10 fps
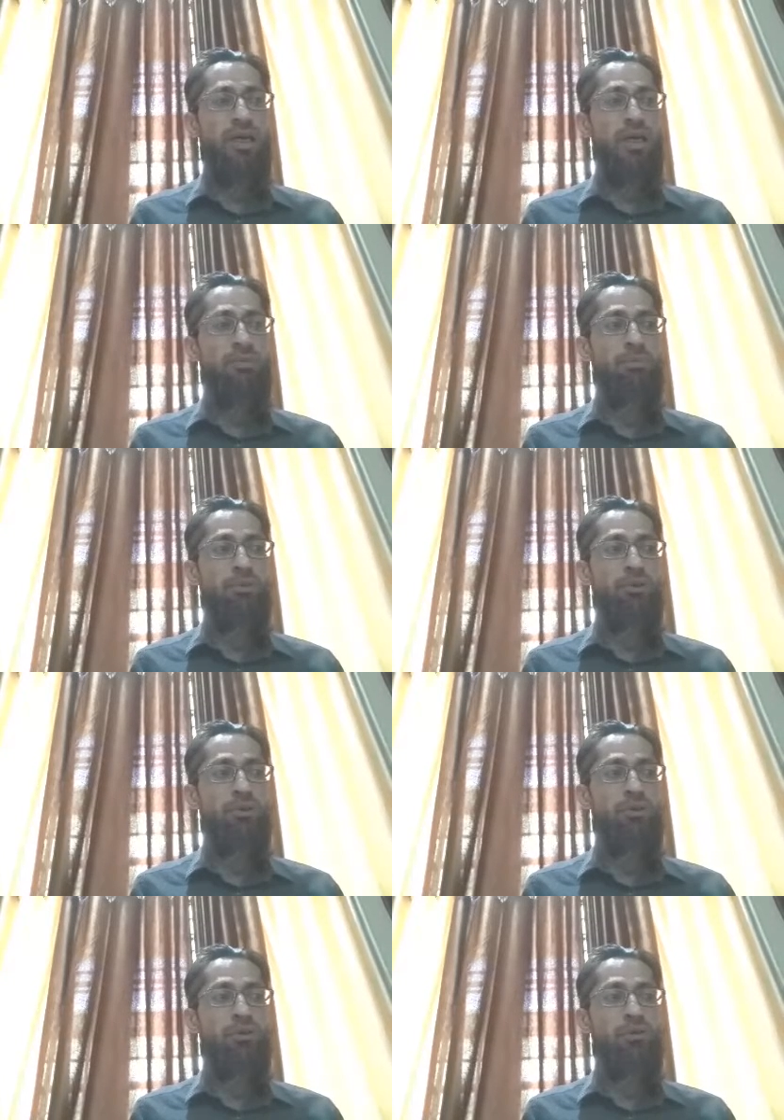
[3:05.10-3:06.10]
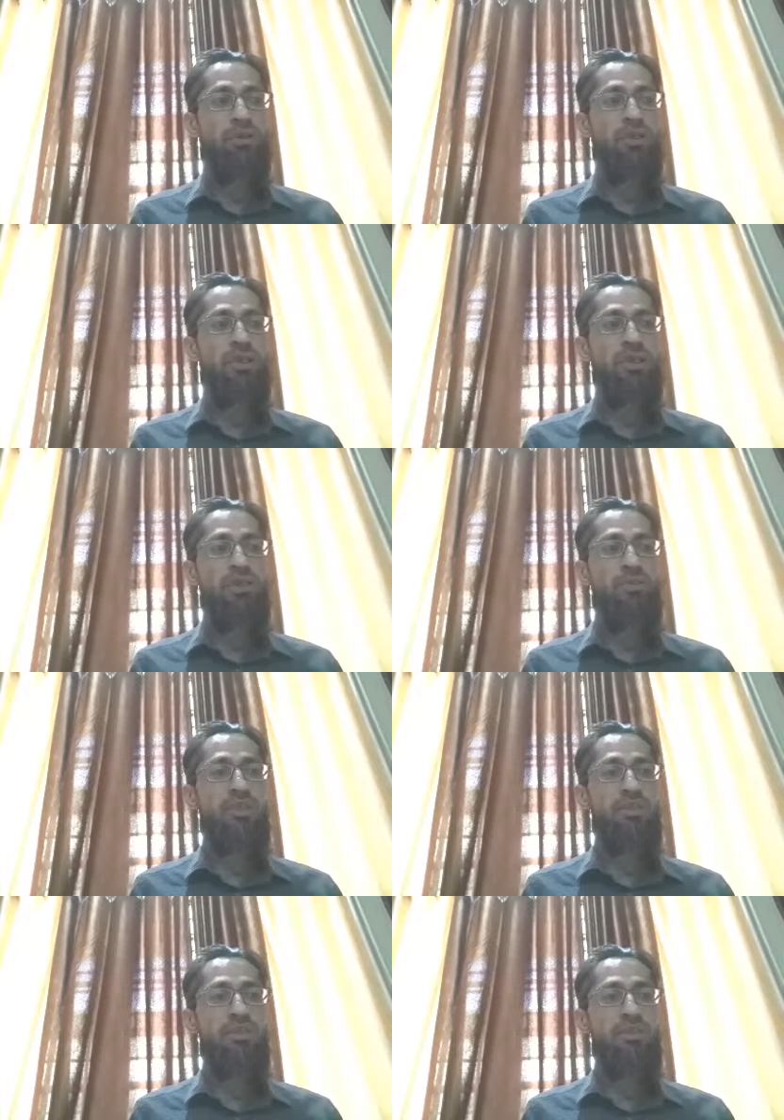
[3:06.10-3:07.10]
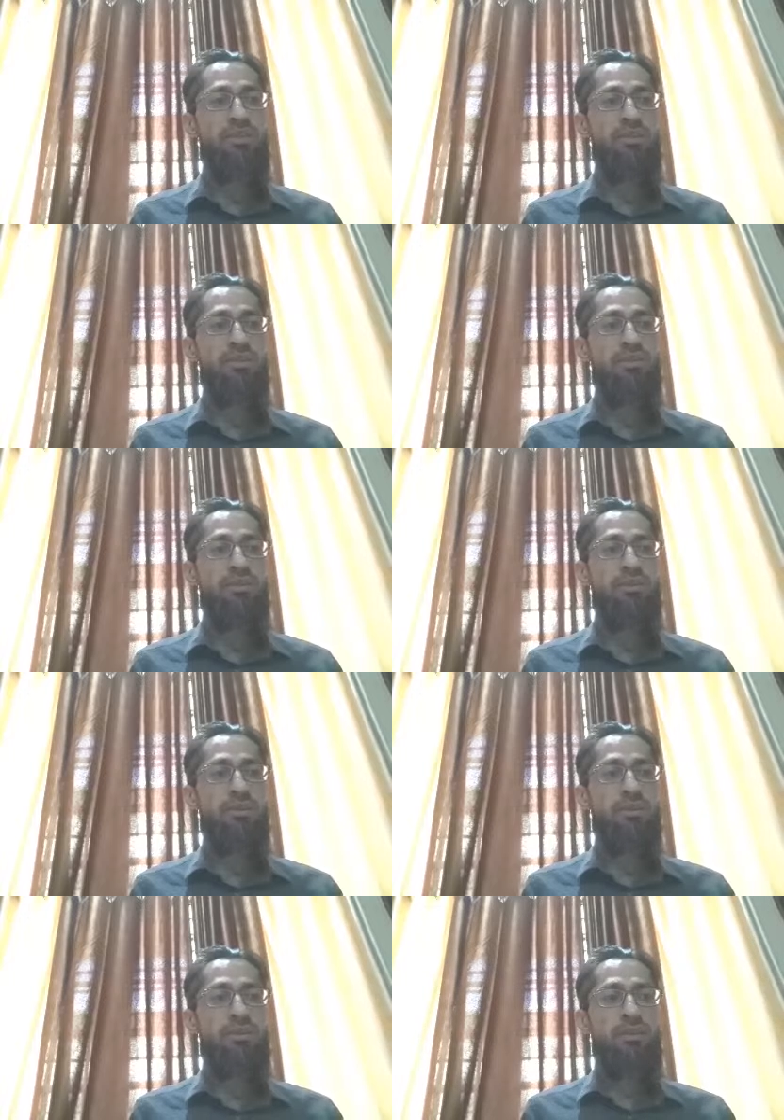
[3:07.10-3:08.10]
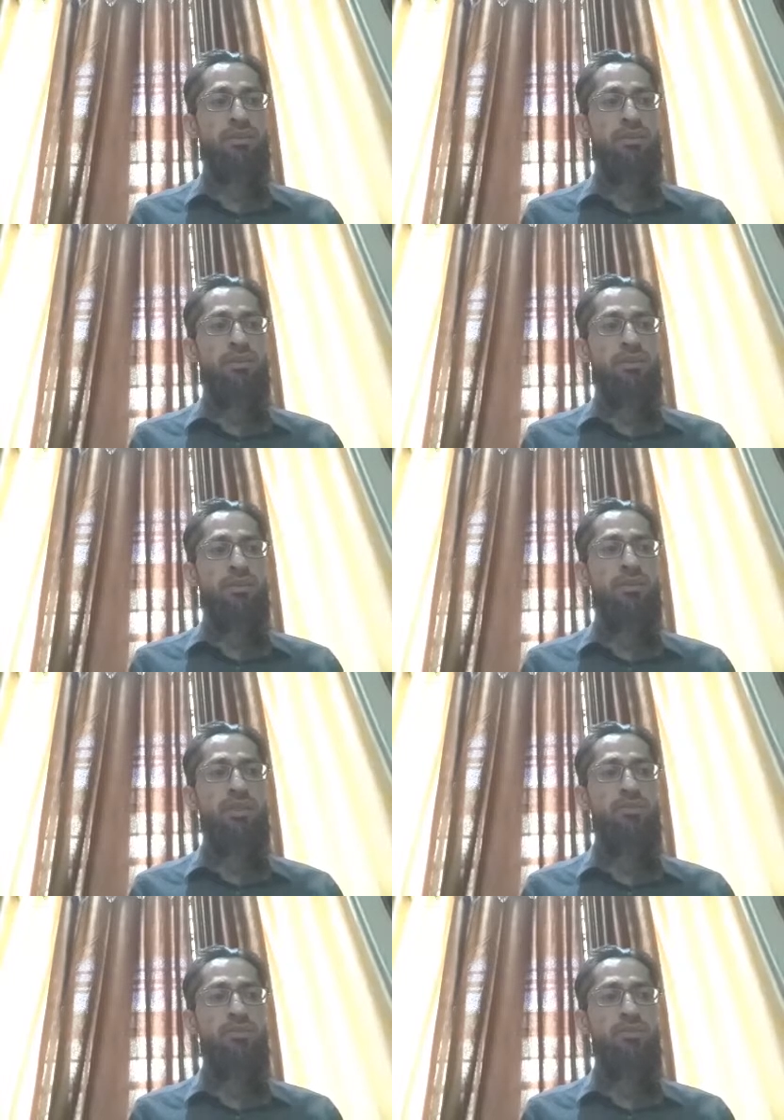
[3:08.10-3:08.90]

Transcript: employed on daily basis. Some